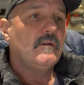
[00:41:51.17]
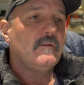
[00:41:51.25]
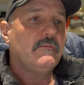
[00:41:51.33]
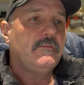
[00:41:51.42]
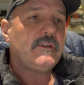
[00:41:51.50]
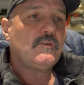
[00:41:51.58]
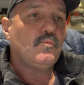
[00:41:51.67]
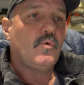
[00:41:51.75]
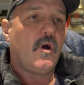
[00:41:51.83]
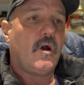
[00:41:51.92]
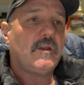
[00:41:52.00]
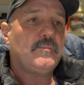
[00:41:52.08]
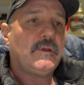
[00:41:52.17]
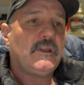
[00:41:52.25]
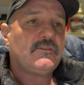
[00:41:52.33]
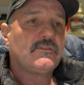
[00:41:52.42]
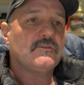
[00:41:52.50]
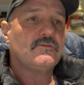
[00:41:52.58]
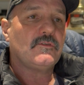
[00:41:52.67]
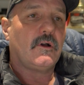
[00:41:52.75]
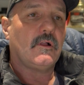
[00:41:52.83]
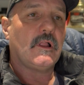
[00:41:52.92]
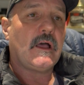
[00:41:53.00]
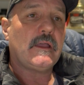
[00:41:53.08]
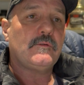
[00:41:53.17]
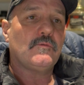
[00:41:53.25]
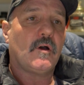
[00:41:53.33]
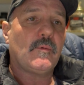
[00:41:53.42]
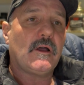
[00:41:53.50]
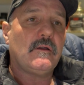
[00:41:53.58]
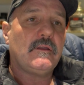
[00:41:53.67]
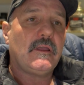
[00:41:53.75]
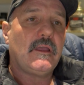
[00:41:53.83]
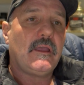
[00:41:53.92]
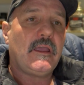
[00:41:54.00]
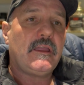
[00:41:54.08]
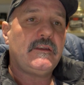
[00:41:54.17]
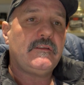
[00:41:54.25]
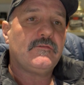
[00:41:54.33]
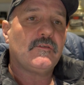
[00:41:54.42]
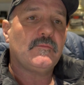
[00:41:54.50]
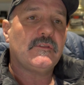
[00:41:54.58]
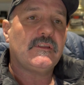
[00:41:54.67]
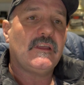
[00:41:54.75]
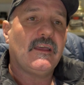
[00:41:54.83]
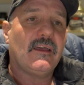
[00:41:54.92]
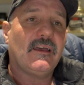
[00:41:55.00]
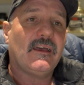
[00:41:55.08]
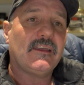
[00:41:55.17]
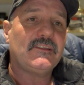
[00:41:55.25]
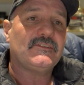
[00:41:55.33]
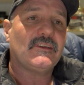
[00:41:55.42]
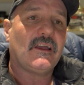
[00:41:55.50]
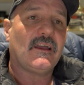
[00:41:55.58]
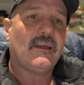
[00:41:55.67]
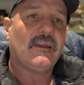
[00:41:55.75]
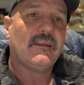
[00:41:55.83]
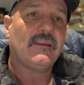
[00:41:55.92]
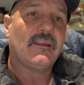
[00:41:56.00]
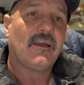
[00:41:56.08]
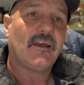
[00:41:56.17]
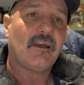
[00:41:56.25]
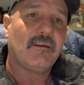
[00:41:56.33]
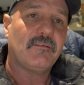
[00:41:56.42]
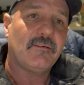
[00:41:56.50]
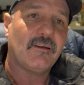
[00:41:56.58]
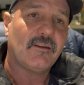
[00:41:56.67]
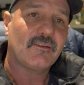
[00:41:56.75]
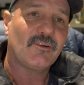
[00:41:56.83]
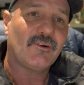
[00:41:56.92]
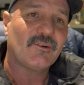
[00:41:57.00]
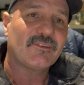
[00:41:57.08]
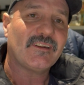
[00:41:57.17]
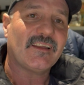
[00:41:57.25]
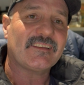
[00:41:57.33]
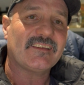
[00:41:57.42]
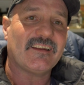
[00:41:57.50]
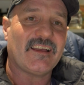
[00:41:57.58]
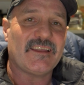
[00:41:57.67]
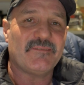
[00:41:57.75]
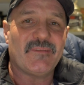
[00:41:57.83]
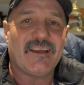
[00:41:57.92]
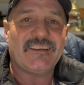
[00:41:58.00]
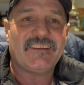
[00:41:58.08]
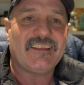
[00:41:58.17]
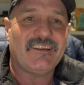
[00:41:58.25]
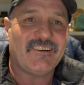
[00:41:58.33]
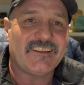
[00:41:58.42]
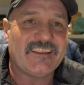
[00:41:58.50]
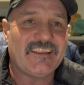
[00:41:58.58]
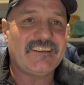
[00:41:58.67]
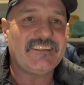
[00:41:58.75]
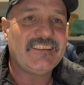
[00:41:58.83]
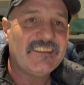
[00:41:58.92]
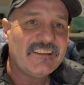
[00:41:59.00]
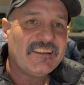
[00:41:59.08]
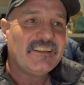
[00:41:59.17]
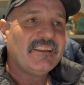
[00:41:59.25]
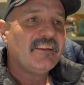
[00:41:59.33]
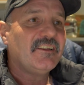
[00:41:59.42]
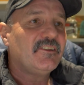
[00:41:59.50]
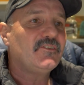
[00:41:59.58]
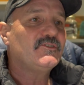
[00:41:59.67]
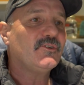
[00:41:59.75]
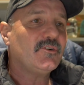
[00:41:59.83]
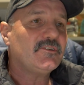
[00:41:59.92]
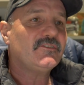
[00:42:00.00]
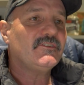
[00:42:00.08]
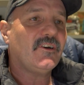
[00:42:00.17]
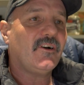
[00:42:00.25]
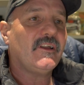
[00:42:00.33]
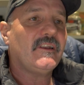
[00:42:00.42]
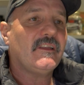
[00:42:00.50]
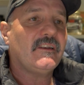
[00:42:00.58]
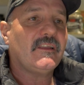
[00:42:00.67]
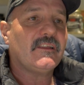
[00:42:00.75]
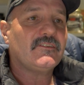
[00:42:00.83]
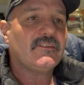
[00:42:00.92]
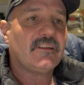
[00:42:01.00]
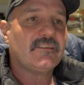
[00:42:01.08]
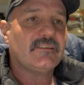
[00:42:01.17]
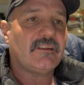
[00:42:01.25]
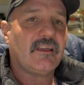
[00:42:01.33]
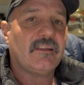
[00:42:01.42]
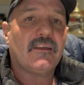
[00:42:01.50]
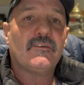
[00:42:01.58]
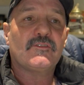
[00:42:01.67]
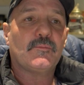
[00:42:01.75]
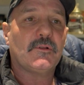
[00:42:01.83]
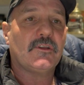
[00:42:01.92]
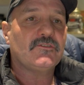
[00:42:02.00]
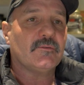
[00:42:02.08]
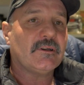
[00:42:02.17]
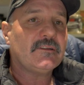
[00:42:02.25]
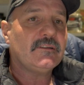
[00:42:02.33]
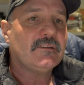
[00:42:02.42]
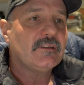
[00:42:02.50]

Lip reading: Vic Wide Pest Control. Hey, Robbo. Andy from the HR and half phone call today. G'day, mate. How are you, Andy? Enjoying tonight and our chat today. That was a pleasure, mate.